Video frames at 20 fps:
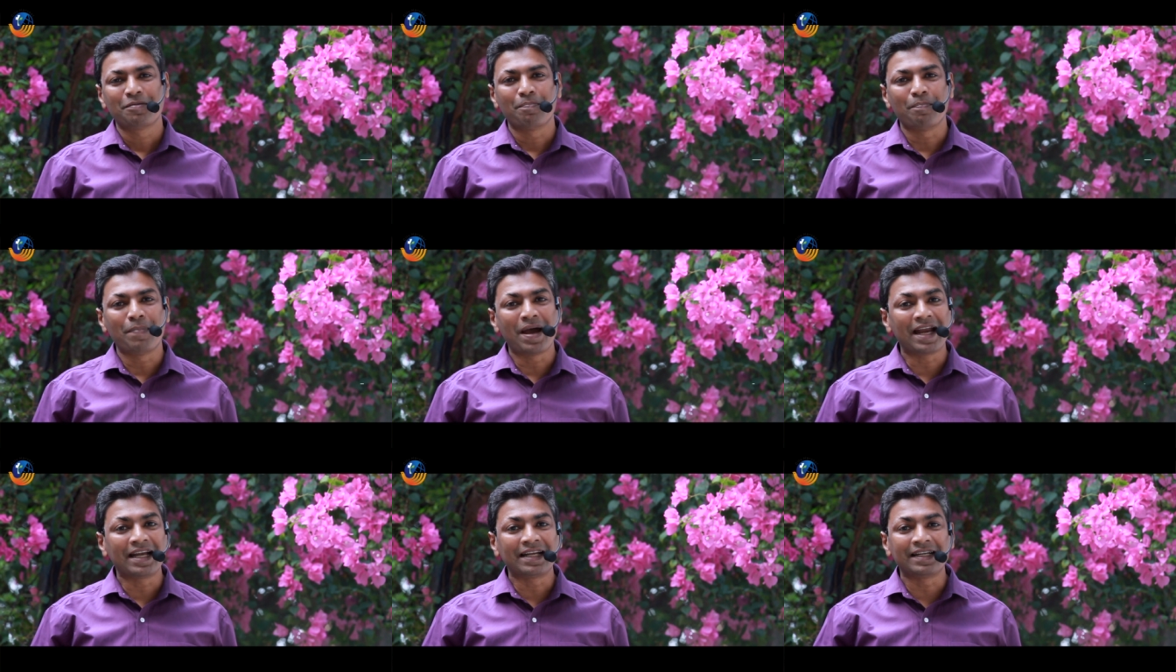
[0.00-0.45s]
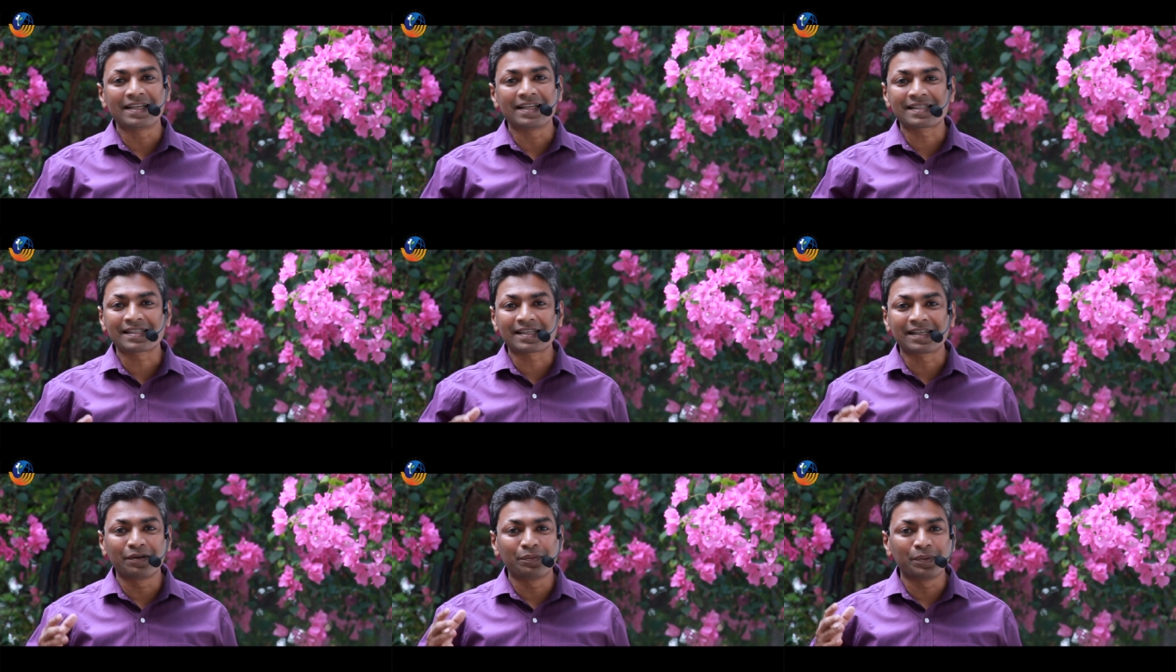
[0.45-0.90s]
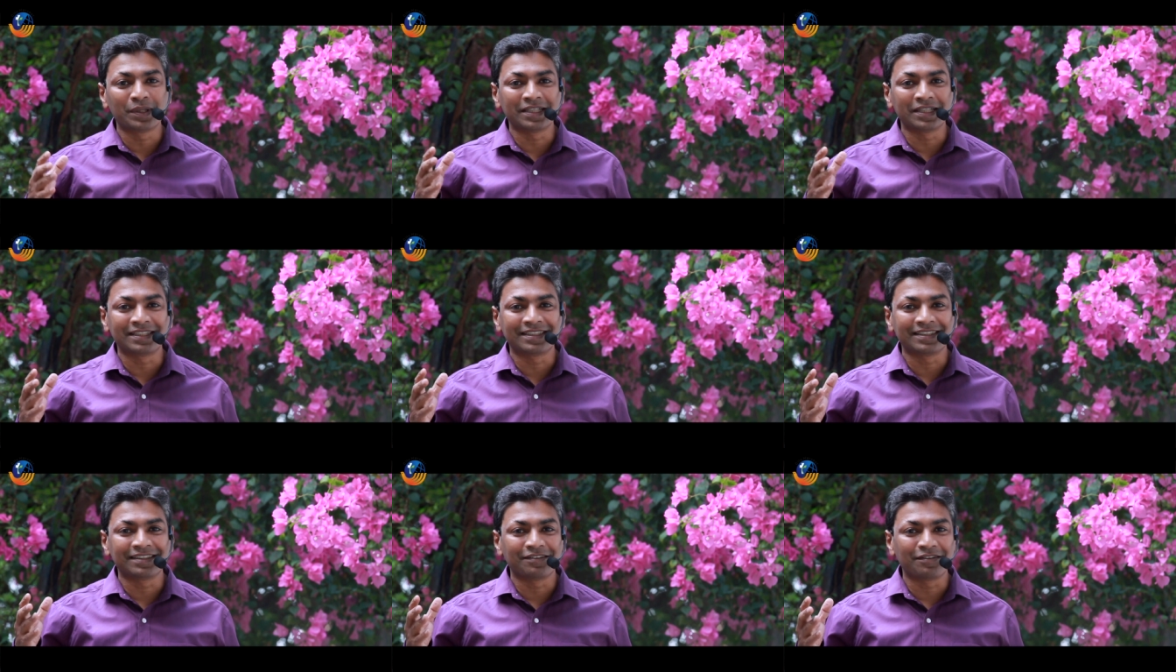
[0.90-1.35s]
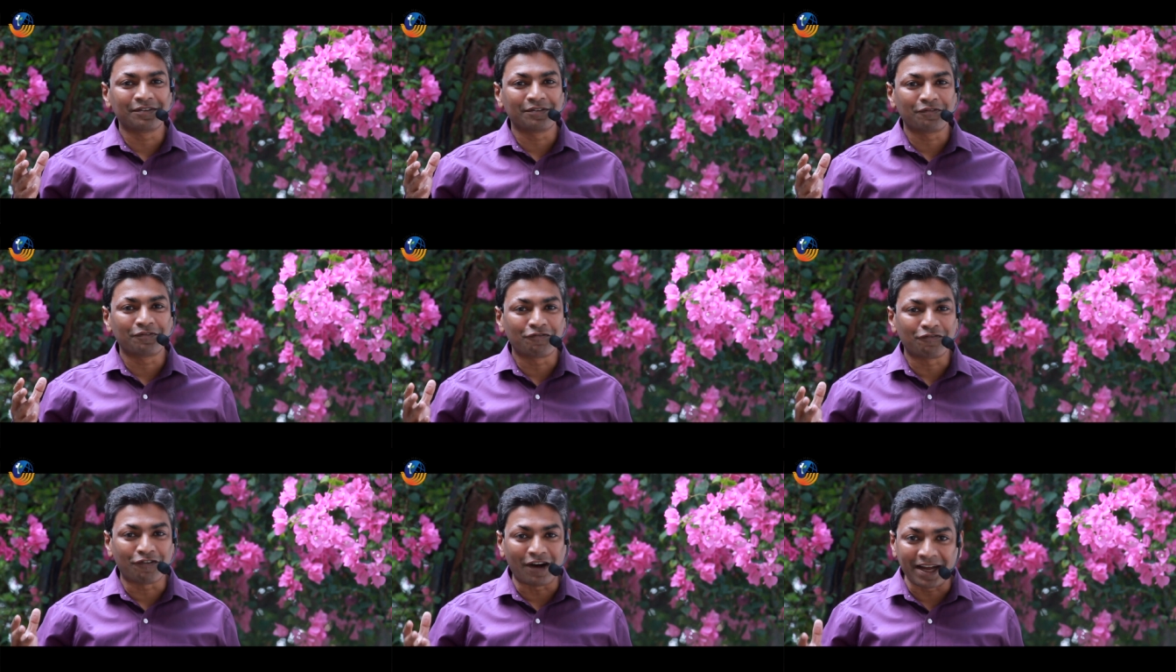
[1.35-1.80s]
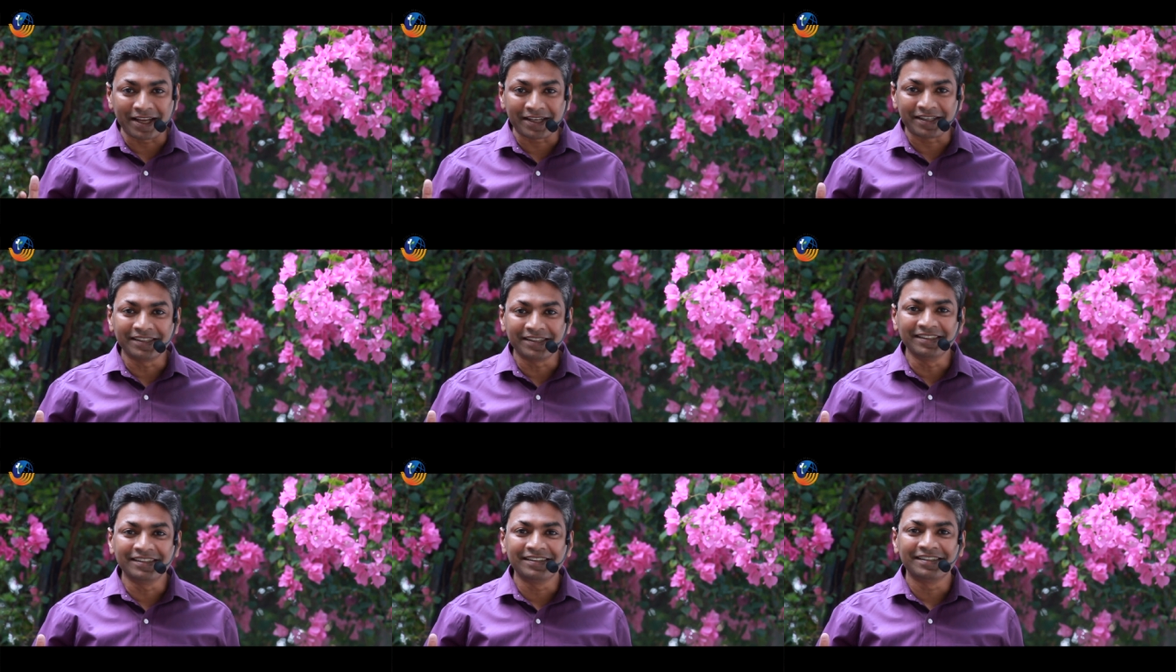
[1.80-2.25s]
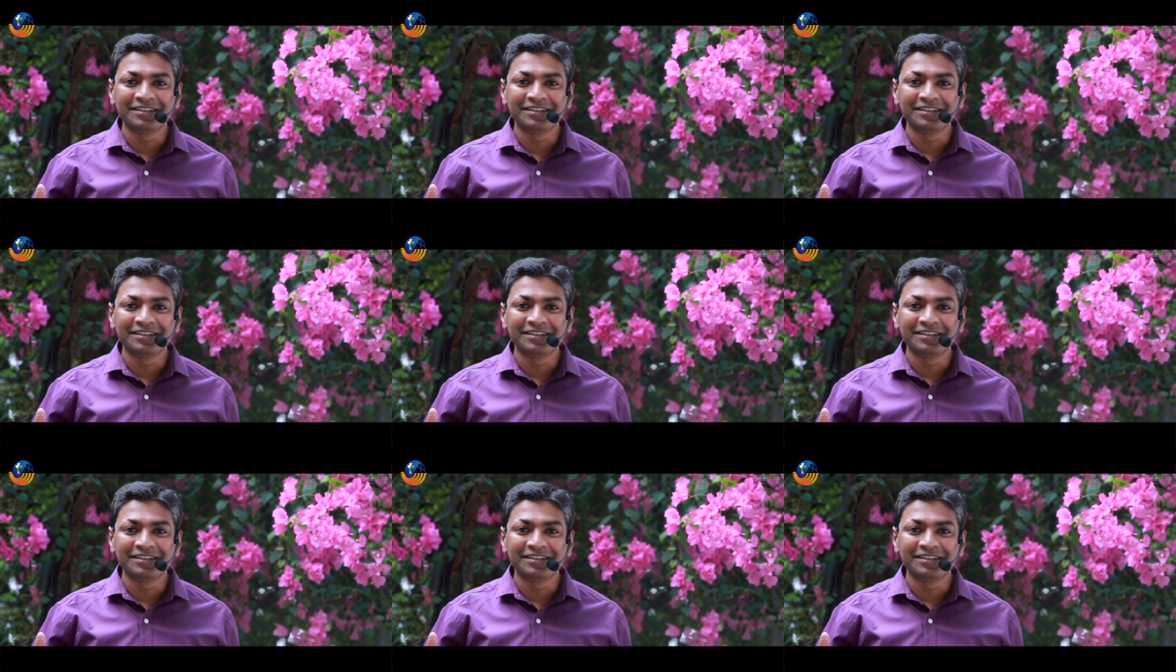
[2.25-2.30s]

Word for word: Man discovered fire.